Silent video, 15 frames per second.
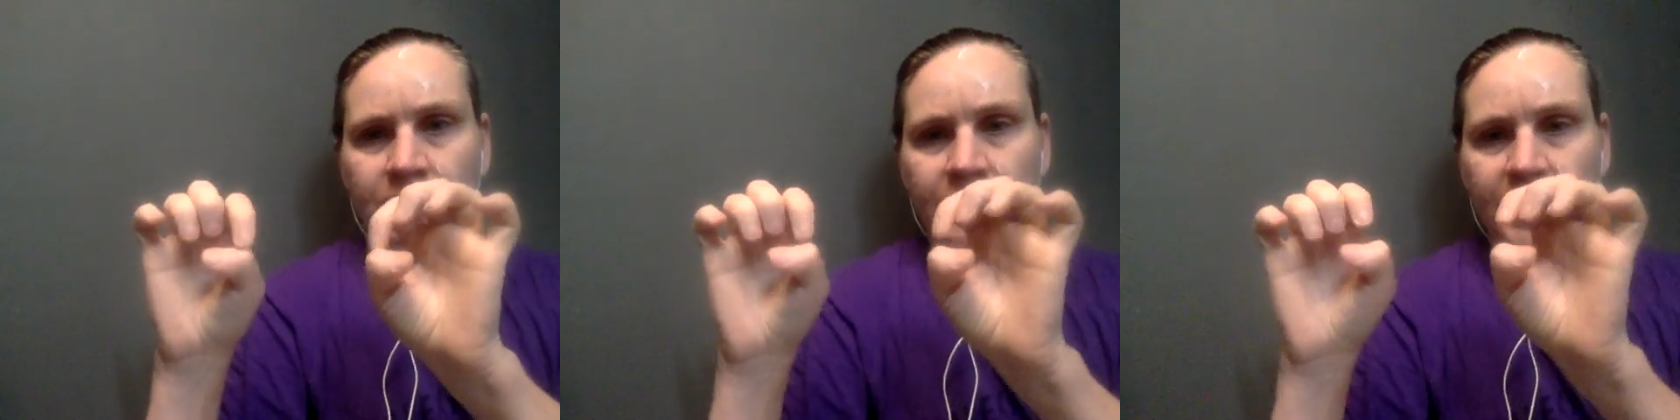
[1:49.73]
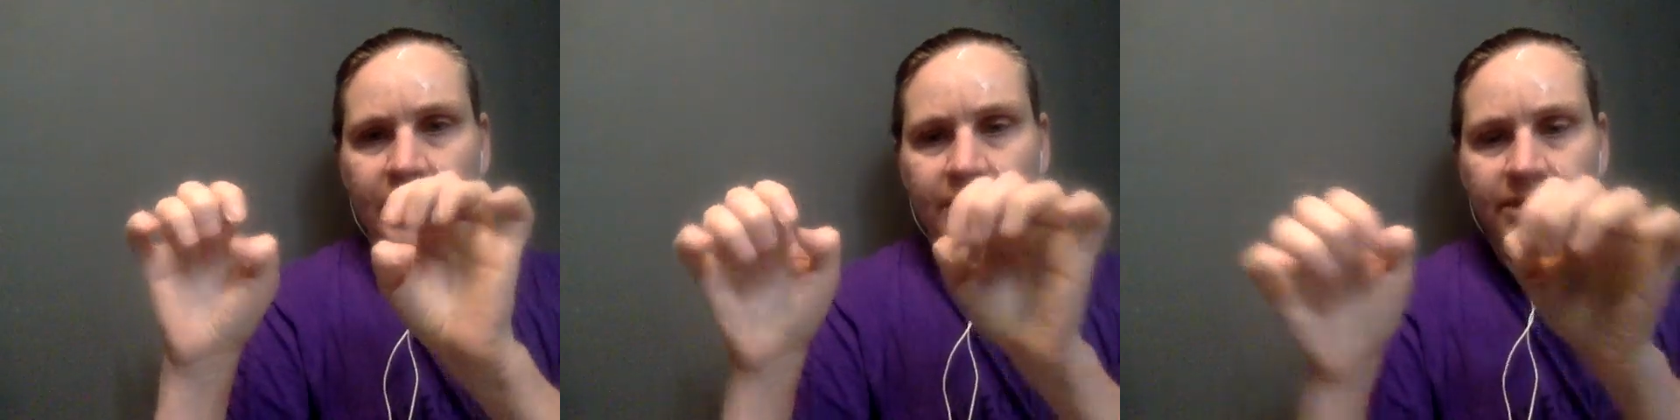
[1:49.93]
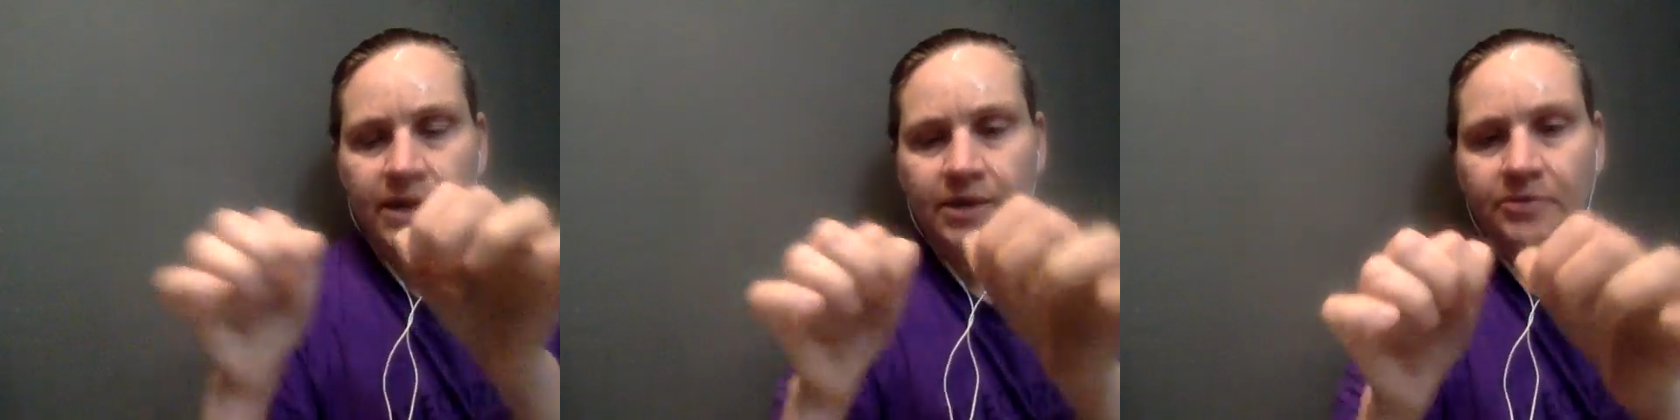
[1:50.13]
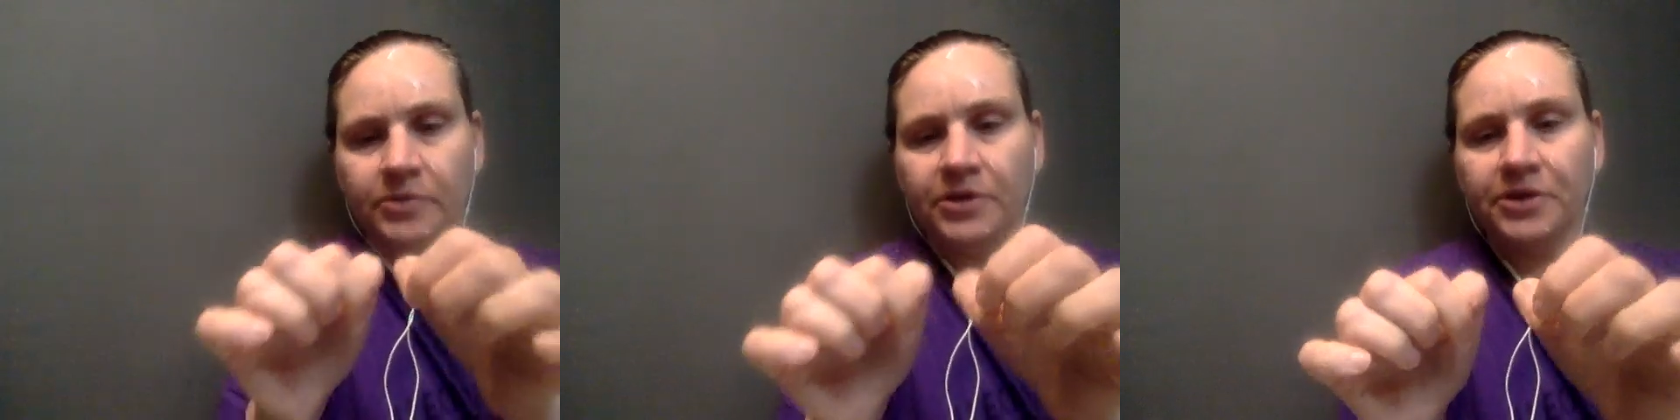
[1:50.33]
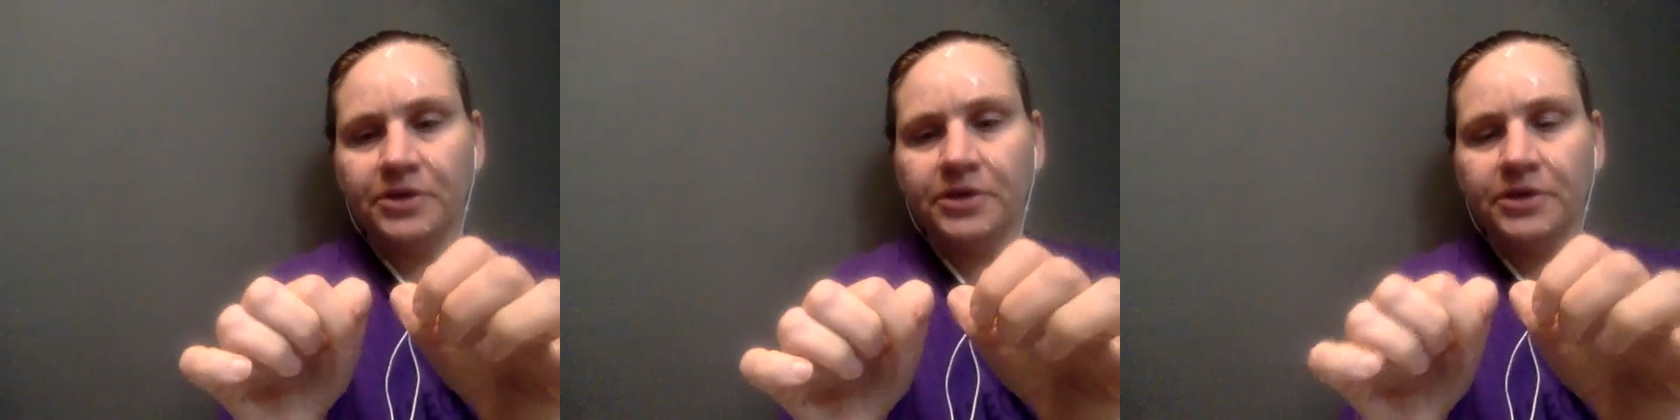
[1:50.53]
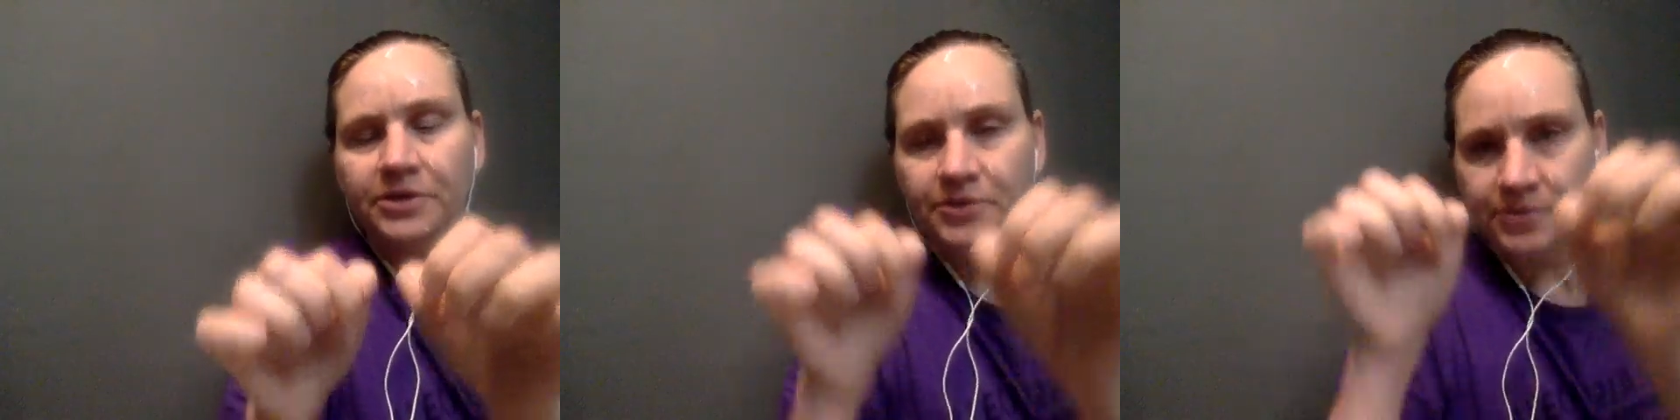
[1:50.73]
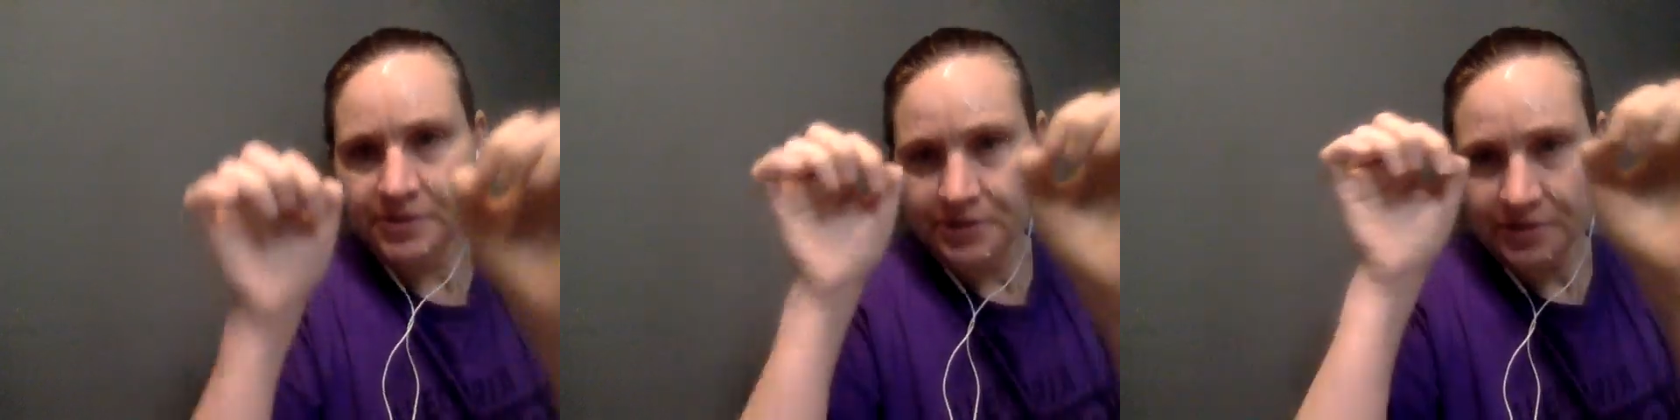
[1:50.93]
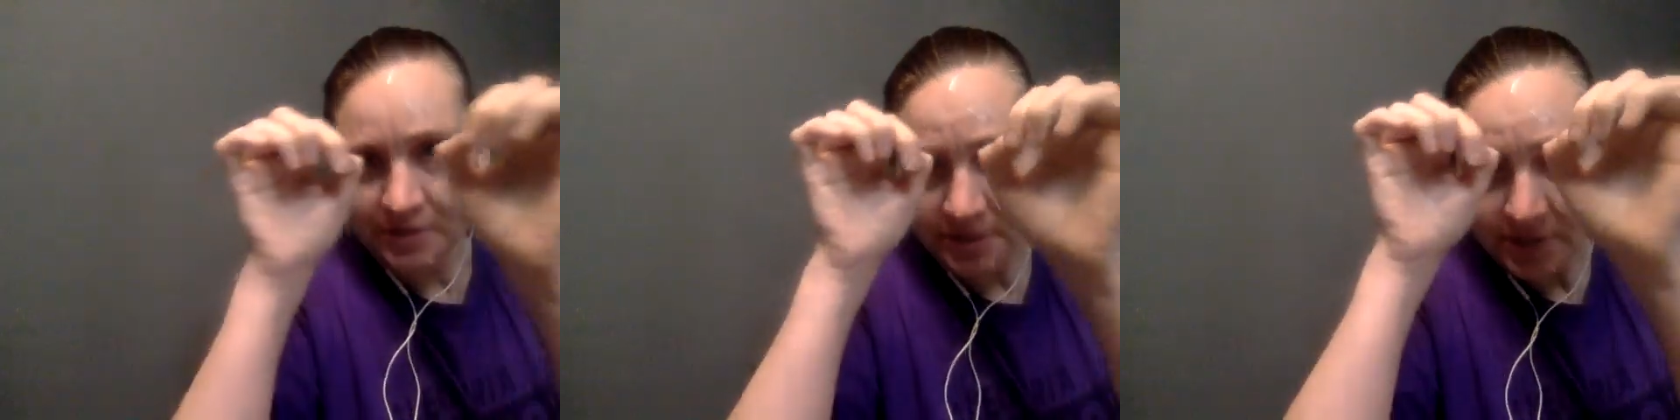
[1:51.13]
Okay, and what you're going to do is
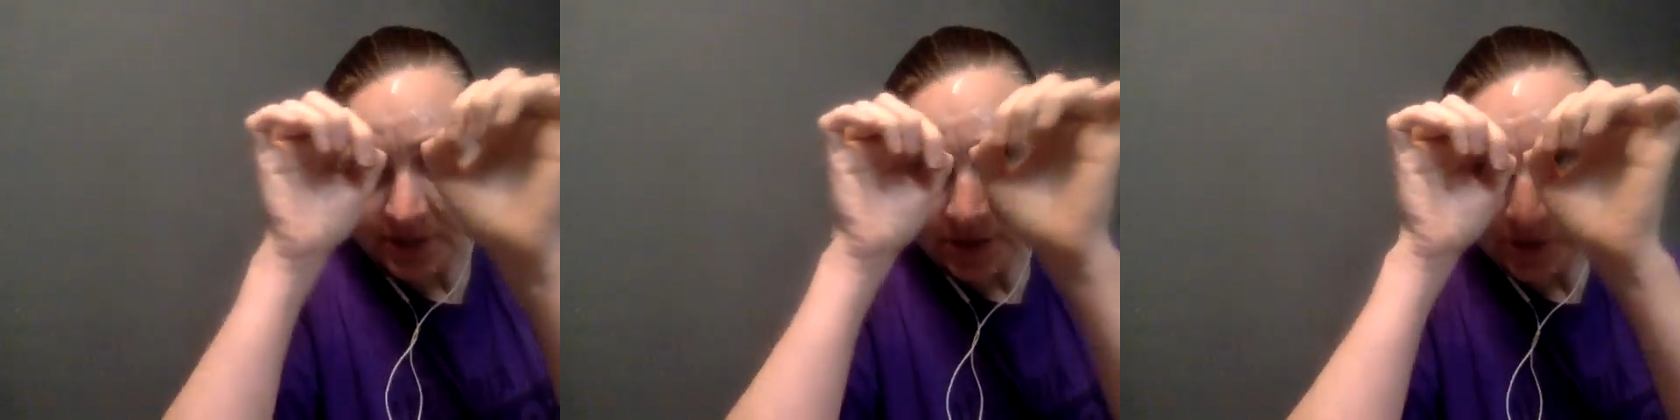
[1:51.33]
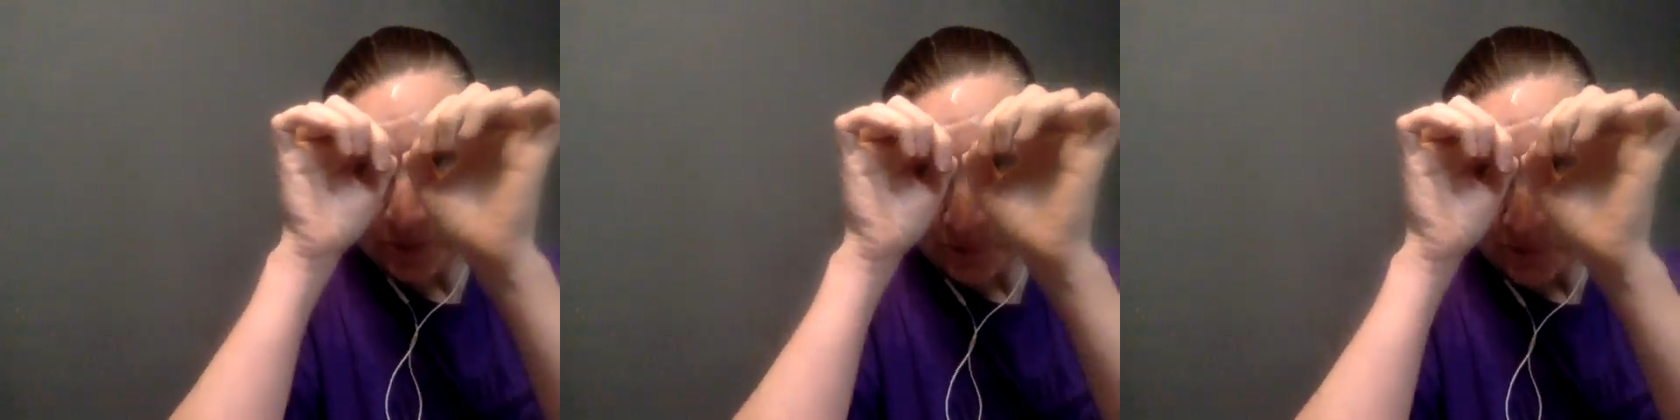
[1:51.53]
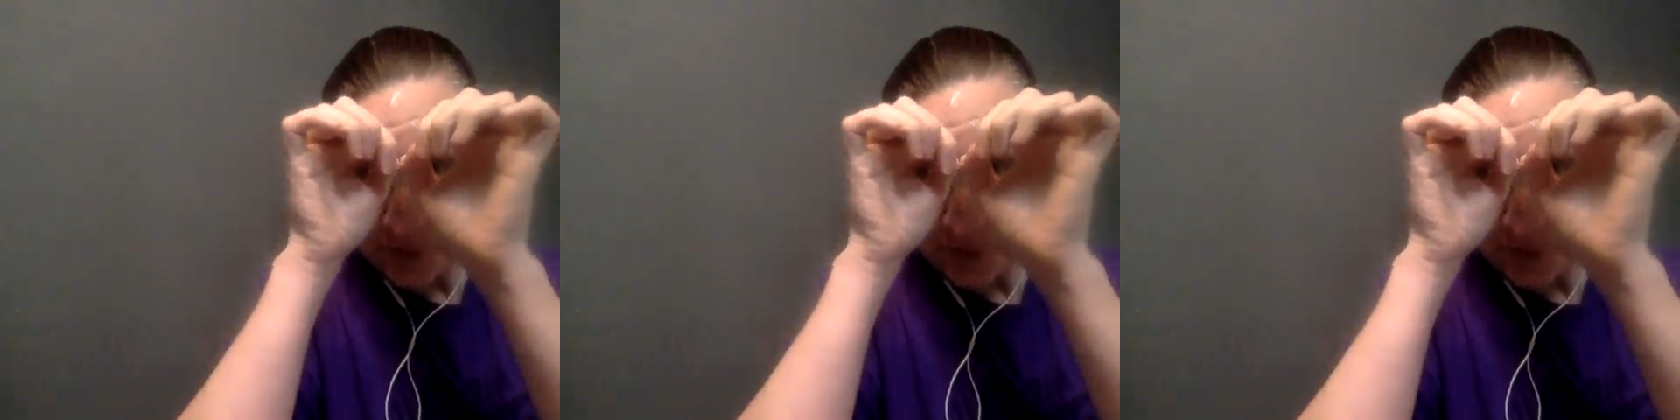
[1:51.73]
you're going to start